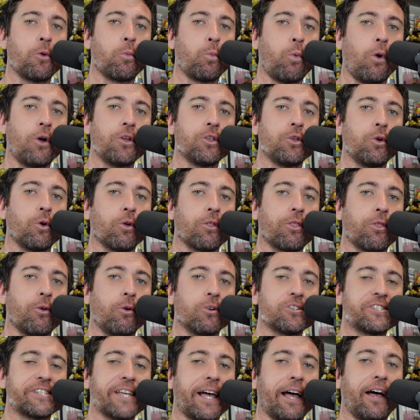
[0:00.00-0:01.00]
what your
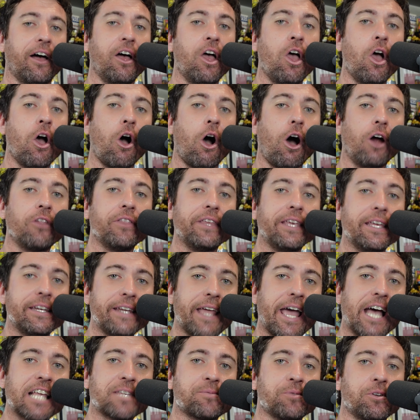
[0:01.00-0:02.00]
thoughts are on the
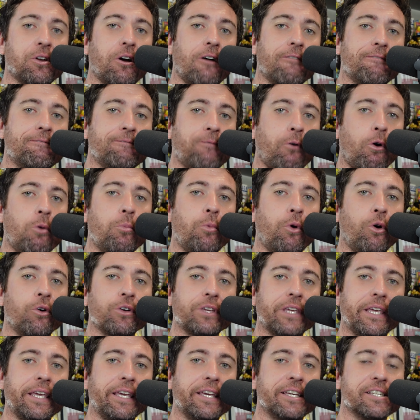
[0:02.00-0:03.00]
announcement of 4 more
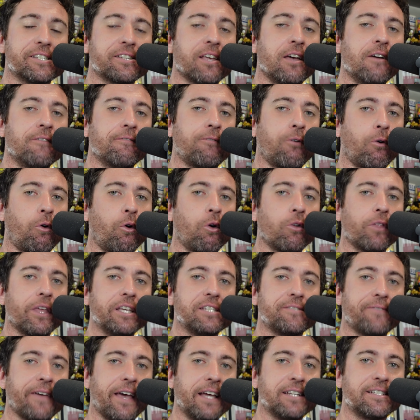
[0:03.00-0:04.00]
years for all
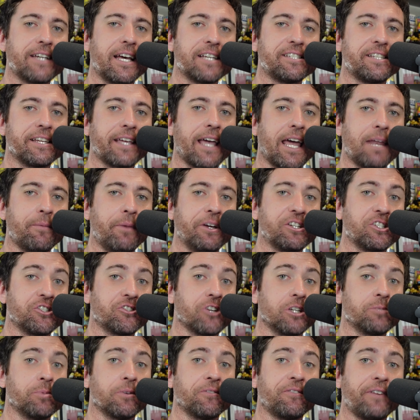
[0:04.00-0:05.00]
these fantastic animation
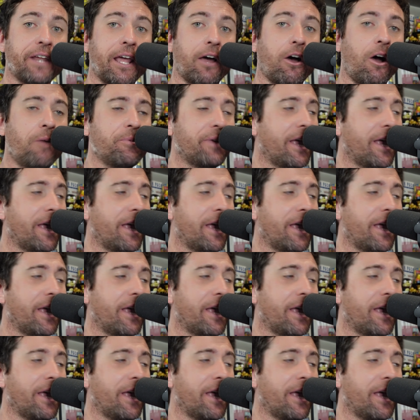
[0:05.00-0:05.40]
shows. But for now, I'm